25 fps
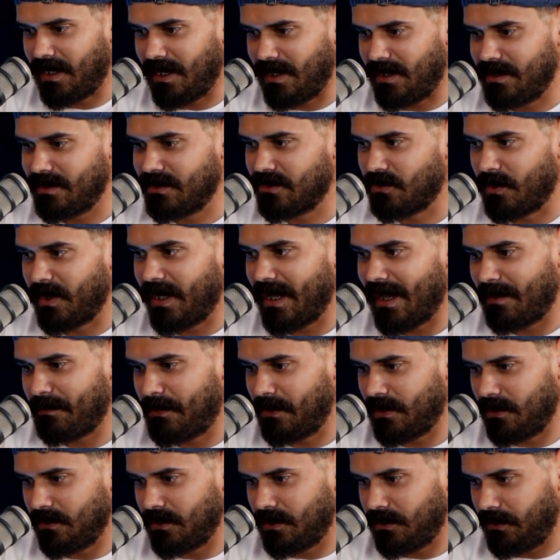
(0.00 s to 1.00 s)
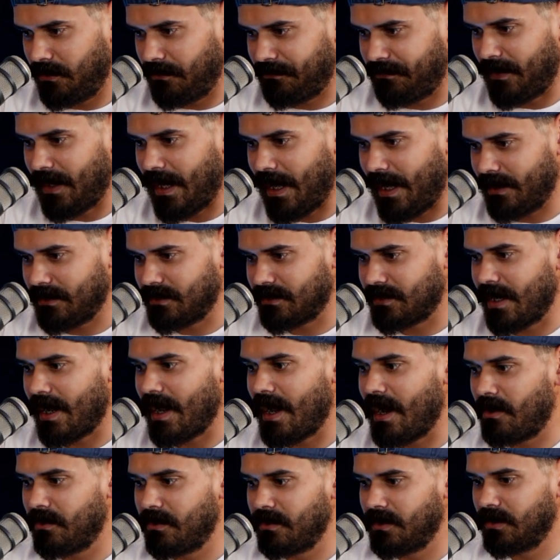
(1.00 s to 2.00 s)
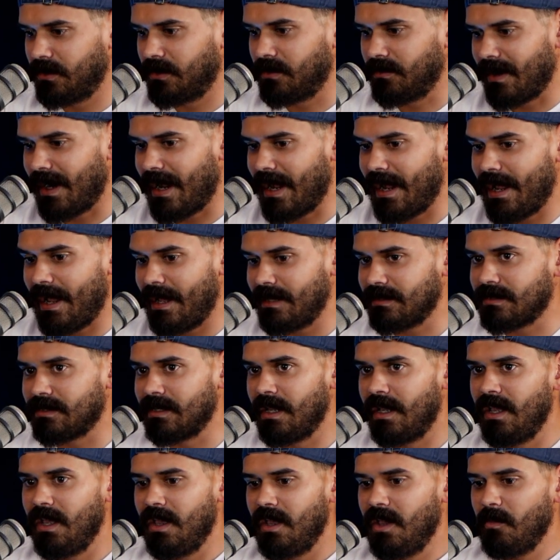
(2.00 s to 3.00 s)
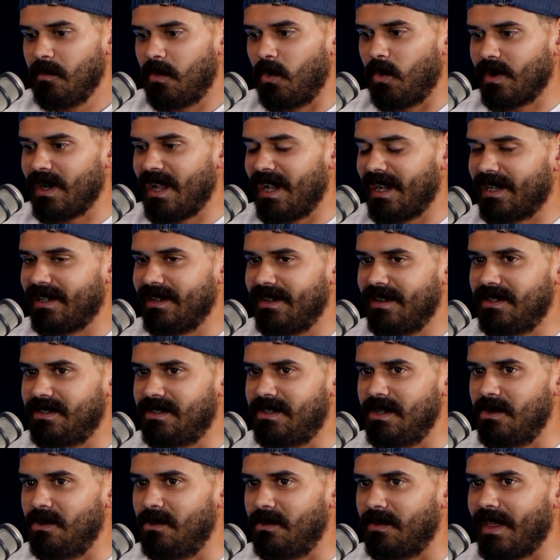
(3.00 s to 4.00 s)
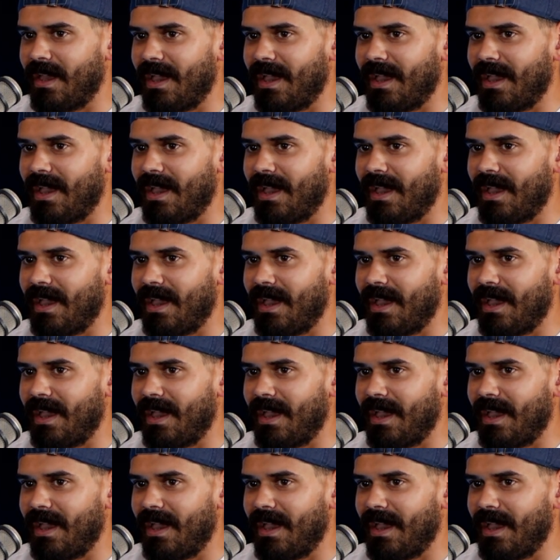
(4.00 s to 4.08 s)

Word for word: begins. We got to put those little flags down in the grass, but we're not going to do uh, that.